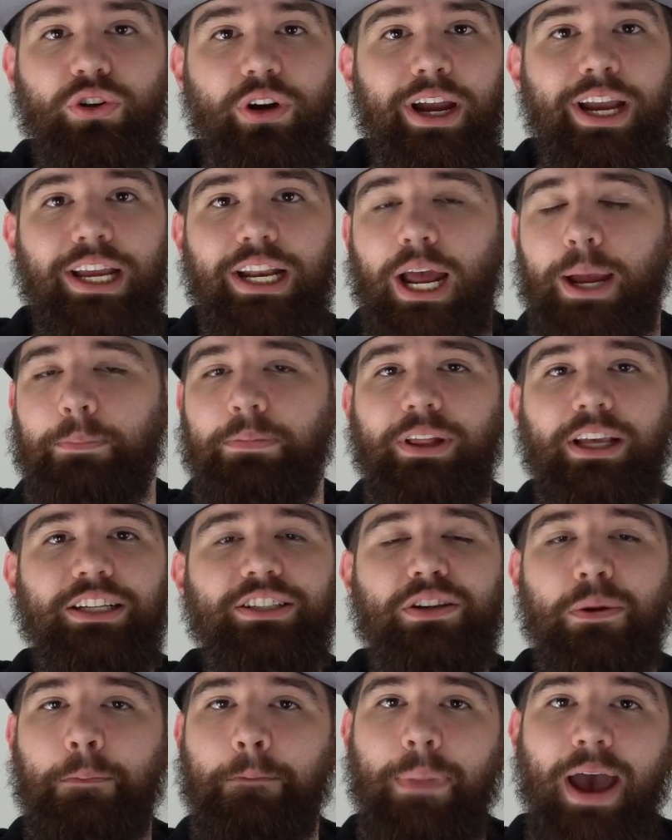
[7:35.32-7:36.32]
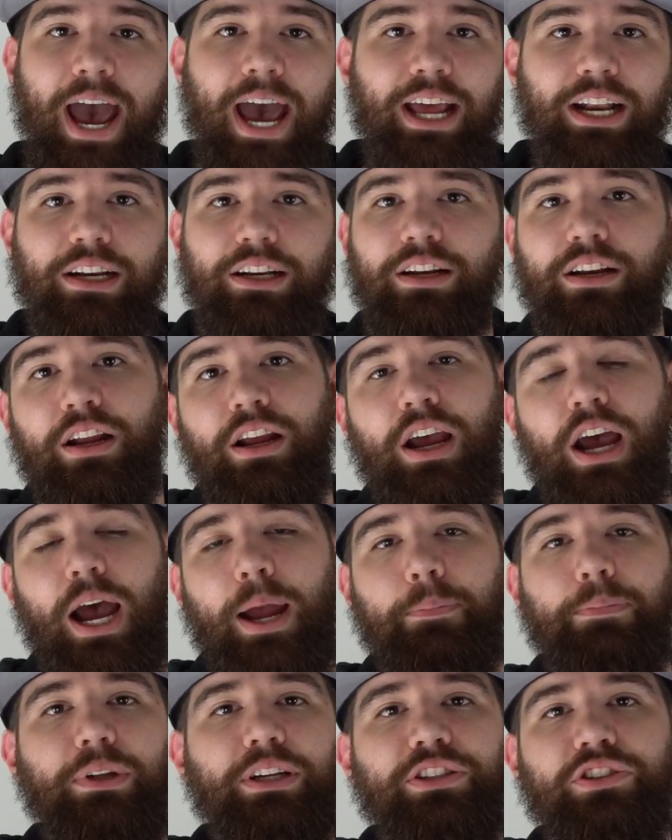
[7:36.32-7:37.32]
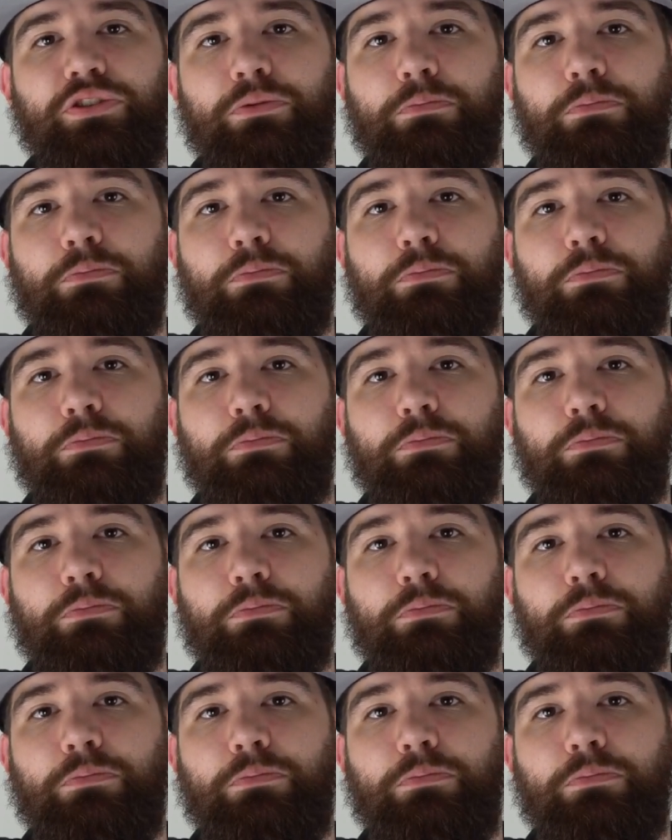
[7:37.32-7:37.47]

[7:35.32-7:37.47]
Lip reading: great. I played some Madden. I played